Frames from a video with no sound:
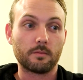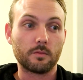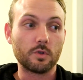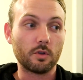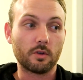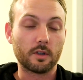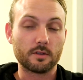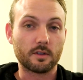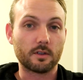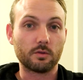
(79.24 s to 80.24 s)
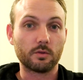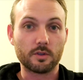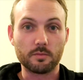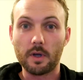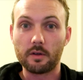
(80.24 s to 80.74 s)
new things that they're doing
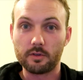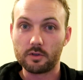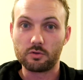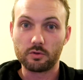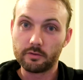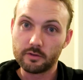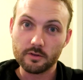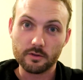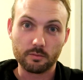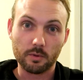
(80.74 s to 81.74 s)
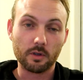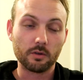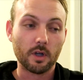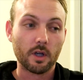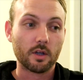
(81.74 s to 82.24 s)
that's benefiting drifters as
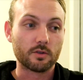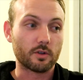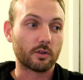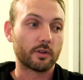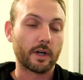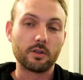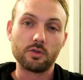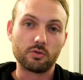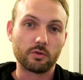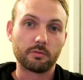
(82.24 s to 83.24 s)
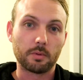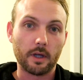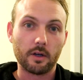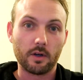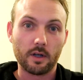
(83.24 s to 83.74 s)
well. So they've got that new drift
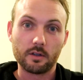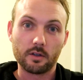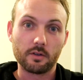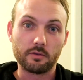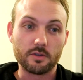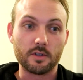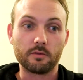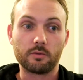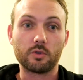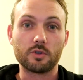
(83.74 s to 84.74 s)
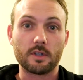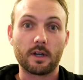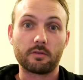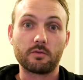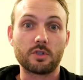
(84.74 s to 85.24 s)
playground. I don't know if you've seen footage of
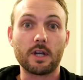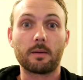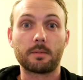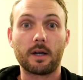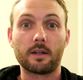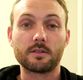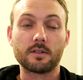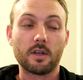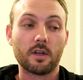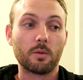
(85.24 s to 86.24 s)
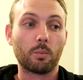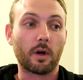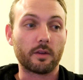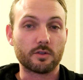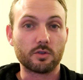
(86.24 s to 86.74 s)
that from Japnats,
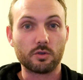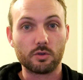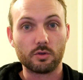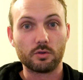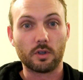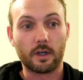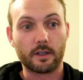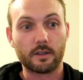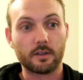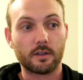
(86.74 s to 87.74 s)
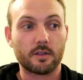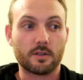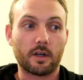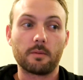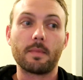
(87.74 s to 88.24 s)
but there's a new, it's
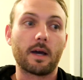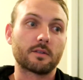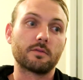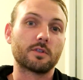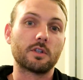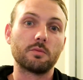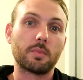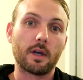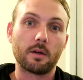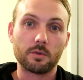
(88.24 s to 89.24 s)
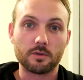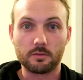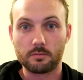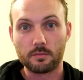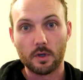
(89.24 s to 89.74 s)
like a massive skid pan with
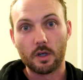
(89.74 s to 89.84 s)
some